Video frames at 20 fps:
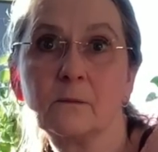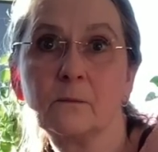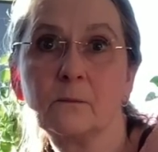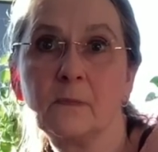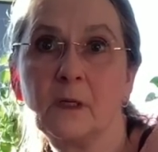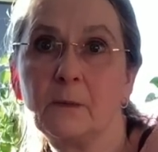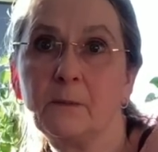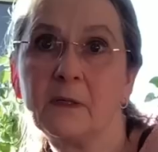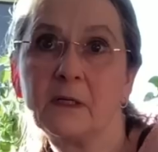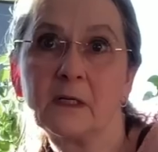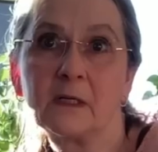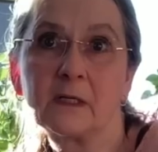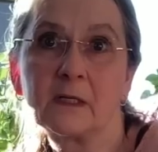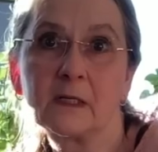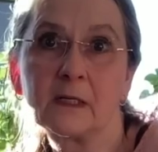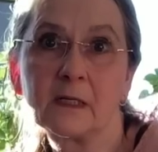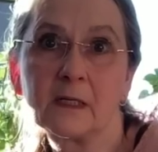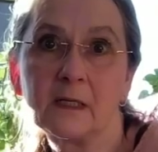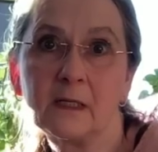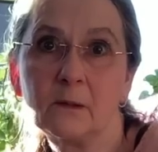maybe a little
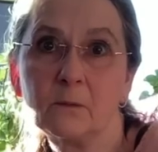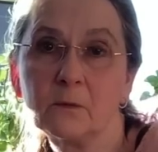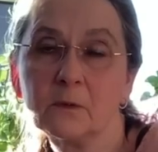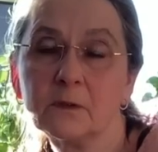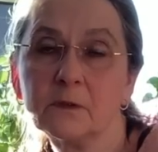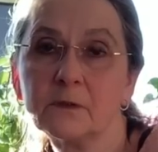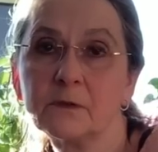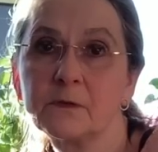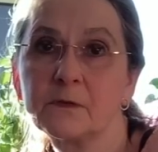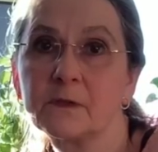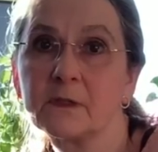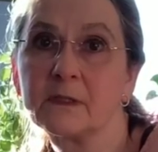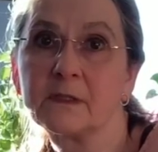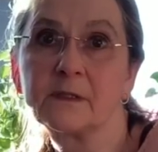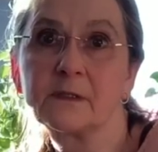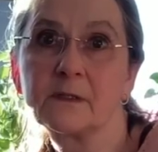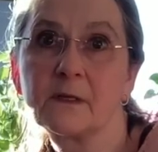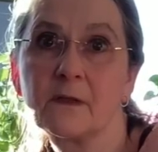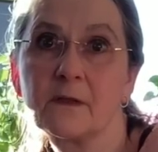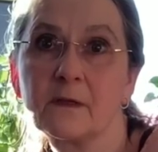cables, and